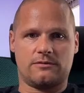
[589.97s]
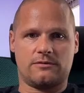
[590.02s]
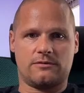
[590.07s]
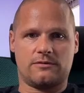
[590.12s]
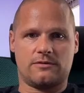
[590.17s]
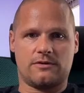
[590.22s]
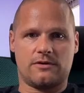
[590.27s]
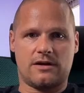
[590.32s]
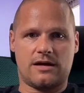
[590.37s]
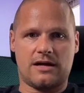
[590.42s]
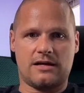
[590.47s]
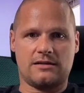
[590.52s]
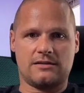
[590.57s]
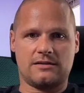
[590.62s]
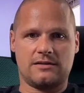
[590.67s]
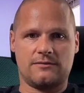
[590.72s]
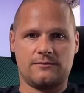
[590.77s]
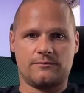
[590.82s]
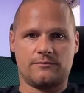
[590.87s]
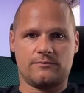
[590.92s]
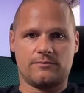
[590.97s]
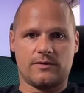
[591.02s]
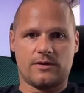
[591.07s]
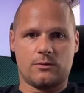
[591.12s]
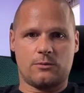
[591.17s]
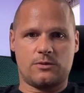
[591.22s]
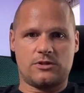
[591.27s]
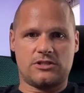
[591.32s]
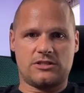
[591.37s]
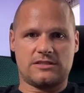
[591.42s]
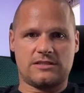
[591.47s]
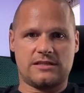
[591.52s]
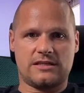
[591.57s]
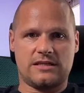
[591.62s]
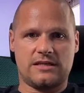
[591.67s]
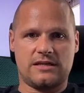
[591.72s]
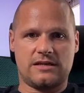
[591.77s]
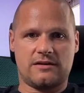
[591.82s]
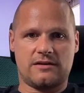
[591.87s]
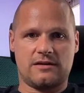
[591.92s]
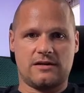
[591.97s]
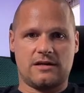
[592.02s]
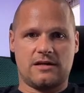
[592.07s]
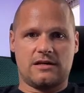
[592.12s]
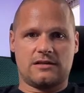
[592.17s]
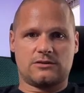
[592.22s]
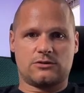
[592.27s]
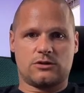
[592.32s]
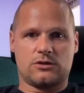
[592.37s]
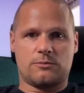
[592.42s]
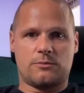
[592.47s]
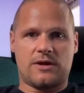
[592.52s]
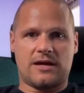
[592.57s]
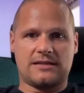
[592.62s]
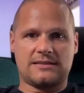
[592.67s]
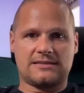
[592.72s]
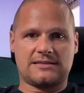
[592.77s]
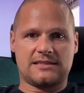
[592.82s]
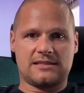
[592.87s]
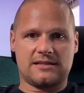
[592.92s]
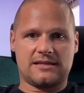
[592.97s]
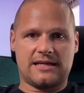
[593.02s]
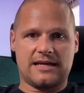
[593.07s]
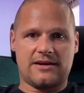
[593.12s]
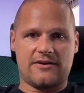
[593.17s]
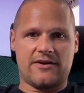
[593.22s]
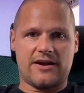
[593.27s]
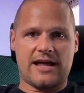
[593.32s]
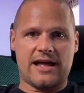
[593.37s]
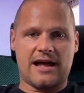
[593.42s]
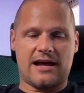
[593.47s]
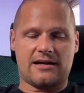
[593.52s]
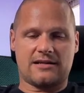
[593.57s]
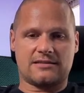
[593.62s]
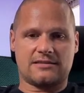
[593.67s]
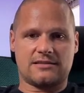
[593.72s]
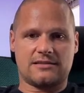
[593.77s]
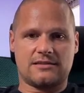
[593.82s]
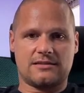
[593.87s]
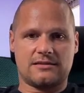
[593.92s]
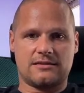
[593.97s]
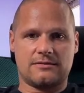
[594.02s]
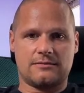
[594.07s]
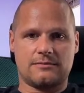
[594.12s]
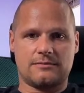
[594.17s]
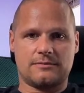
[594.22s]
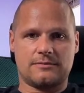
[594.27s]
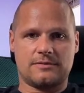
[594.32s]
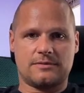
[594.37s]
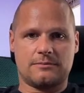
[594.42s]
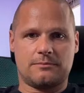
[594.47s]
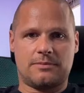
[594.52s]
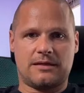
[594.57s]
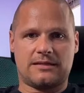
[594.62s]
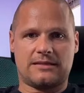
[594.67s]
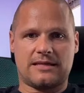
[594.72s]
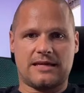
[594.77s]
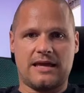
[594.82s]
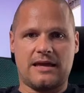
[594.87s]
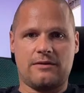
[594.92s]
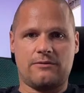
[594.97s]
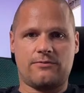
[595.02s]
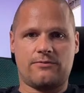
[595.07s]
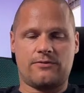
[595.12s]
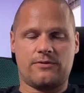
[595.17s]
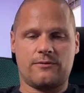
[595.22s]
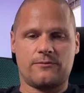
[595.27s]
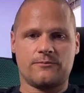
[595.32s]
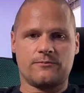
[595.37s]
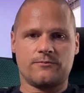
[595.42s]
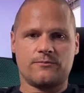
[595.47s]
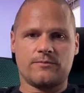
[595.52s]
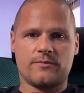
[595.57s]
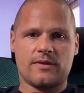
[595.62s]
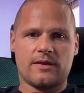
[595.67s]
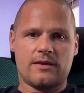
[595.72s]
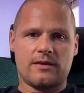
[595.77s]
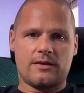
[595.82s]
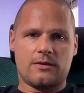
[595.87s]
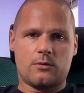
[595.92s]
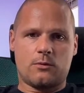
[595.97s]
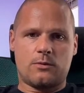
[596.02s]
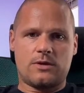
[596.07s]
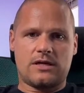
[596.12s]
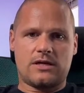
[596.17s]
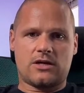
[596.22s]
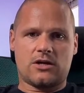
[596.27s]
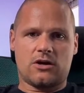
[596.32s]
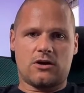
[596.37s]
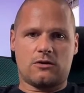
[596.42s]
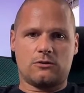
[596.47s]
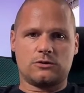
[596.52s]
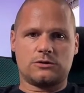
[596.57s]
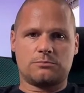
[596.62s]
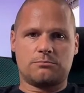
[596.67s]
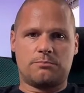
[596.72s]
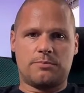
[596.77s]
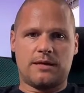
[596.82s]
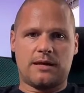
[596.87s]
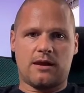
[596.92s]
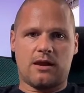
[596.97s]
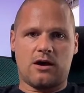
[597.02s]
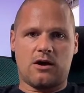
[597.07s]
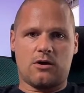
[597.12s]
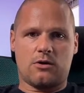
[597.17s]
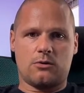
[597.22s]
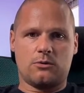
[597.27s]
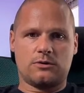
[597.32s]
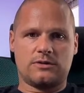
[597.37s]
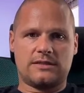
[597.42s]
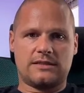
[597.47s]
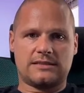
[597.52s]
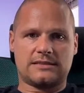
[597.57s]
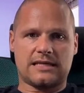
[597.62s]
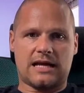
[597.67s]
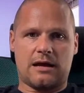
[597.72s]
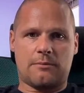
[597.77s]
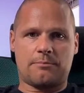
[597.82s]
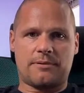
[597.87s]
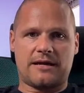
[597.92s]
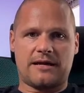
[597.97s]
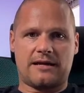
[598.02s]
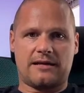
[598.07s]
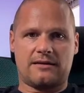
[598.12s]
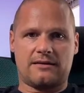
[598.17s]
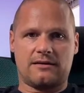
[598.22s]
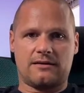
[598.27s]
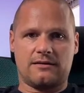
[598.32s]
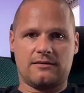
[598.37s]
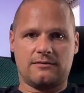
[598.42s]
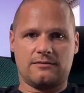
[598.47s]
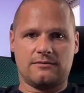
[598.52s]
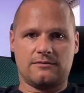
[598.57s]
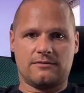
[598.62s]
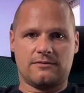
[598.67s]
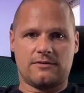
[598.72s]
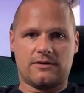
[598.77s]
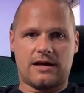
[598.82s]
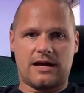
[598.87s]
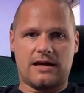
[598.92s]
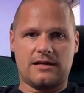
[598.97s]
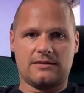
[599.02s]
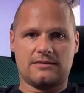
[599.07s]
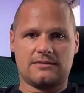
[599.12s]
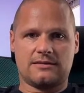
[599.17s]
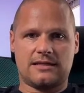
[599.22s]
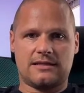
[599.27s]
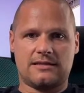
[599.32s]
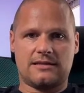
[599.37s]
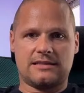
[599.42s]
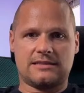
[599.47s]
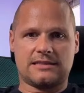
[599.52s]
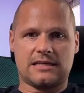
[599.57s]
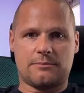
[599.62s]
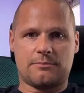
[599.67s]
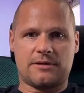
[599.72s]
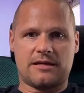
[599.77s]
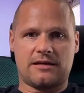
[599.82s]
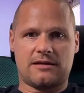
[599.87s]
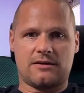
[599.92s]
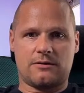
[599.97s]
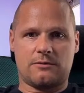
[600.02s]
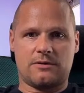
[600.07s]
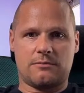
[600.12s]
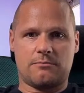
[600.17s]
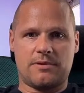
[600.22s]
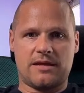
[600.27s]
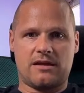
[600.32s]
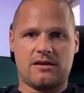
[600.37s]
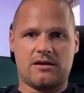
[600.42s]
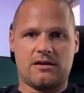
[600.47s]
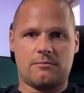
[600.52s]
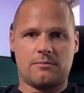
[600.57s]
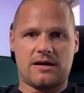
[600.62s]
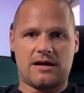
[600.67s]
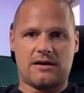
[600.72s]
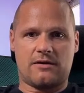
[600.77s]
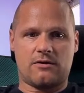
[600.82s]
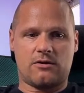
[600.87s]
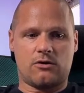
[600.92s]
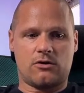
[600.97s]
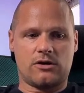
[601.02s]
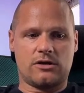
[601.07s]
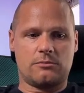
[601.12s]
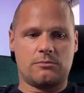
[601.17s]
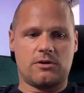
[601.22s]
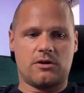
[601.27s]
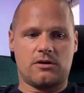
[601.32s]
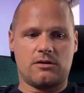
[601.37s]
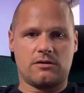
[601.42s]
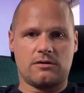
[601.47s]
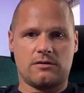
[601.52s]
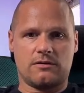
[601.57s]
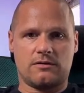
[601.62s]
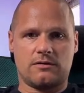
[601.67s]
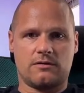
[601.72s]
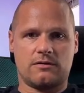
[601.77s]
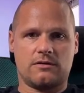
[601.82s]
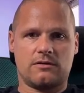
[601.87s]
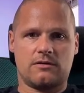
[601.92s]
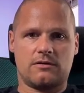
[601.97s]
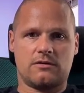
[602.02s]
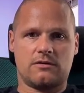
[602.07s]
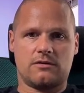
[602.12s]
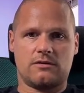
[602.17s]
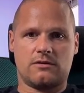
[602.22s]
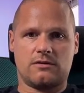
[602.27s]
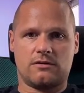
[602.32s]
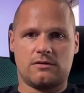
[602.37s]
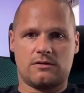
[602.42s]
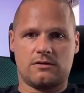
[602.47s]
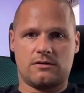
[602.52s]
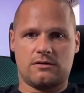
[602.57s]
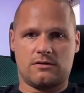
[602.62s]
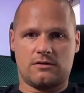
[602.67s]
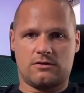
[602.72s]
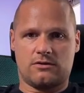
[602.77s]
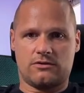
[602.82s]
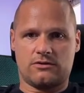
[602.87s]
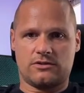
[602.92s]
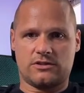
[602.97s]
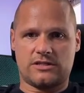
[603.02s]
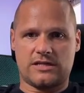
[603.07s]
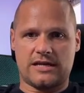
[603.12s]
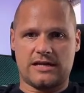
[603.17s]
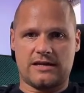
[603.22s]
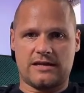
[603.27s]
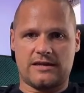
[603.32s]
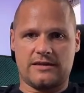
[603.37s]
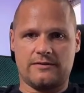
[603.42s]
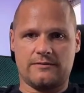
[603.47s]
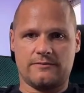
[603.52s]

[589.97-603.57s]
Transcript: right? Which is in here. So the price still can react. But if we close below this up candle, right? Then this up candle will become our order block on the daily,